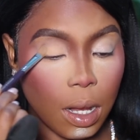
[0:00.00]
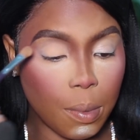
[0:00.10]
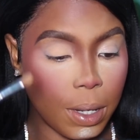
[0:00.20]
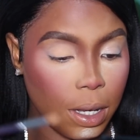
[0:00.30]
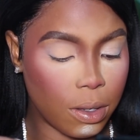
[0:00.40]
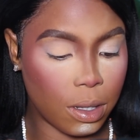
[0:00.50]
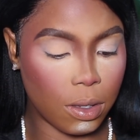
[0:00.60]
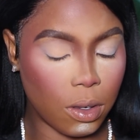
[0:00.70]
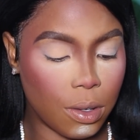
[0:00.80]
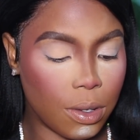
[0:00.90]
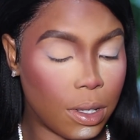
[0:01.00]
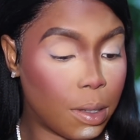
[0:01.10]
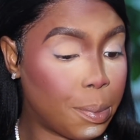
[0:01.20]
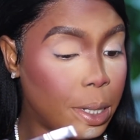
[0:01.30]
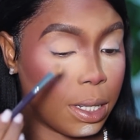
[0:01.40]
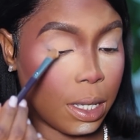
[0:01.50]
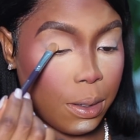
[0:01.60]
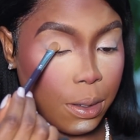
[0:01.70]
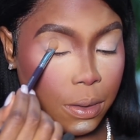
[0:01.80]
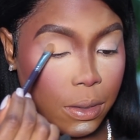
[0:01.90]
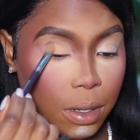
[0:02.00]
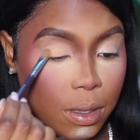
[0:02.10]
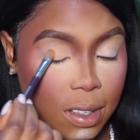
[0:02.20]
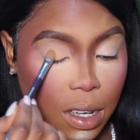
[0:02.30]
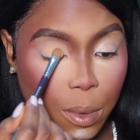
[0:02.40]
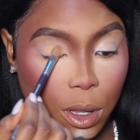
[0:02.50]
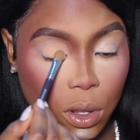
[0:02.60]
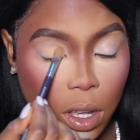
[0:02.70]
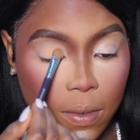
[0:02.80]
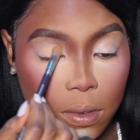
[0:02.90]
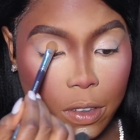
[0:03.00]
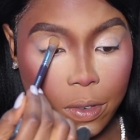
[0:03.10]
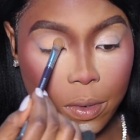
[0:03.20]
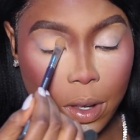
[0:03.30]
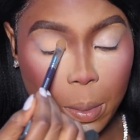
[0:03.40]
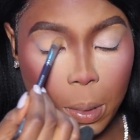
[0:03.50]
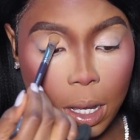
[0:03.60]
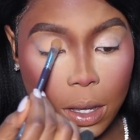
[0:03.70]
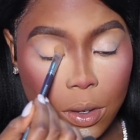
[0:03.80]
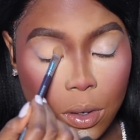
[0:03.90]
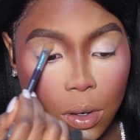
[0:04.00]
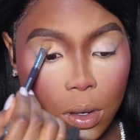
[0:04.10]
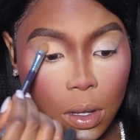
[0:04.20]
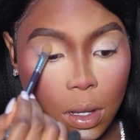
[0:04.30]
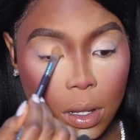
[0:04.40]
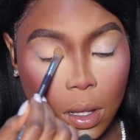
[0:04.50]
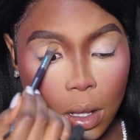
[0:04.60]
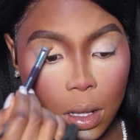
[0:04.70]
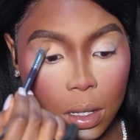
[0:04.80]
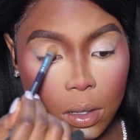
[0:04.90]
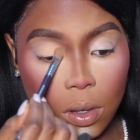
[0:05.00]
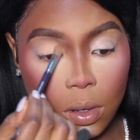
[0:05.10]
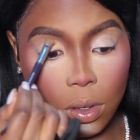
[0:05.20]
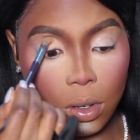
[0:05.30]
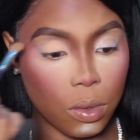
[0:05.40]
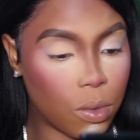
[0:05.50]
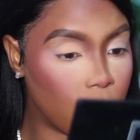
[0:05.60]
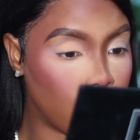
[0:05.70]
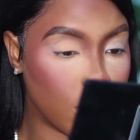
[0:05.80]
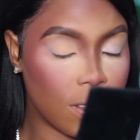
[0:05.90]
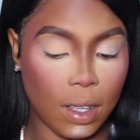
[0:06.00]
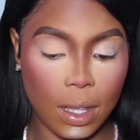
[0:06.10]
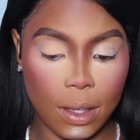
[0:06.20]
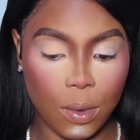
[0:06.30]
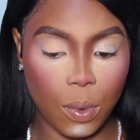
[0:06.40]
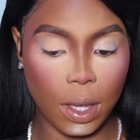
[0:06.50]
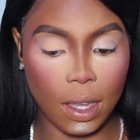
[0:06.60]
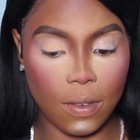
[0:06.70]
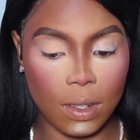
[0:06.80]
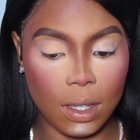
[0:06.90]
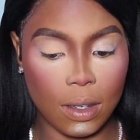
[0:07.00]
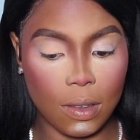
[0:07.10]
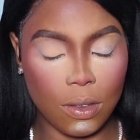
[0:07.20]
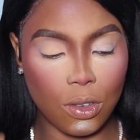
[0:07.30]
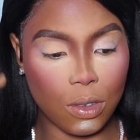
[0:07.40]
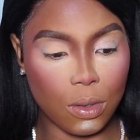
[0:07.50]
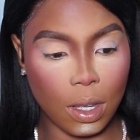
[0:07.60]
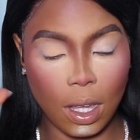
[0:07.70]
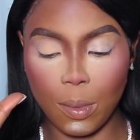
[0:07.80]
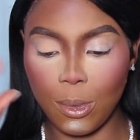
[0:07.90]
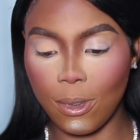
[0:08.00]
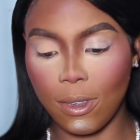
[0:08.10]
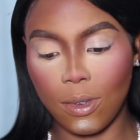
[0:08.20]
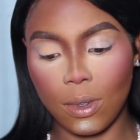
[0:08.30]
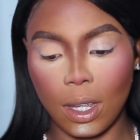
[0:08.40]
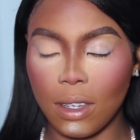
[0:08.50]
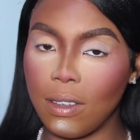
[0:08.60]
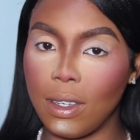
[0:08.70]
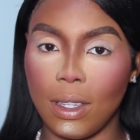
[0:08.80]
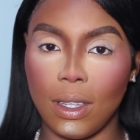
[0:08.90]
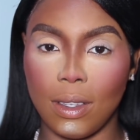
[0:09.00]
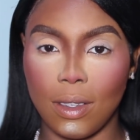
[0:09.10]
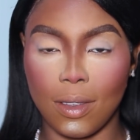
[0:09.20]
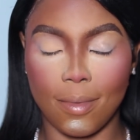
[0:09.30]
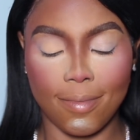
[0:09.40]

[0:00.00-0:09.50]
Apply your lid color, then blend out your crease. That way you don't have to even reapply your lid color. You'll know exactly where everything is. Just look at how beautiful that shade is.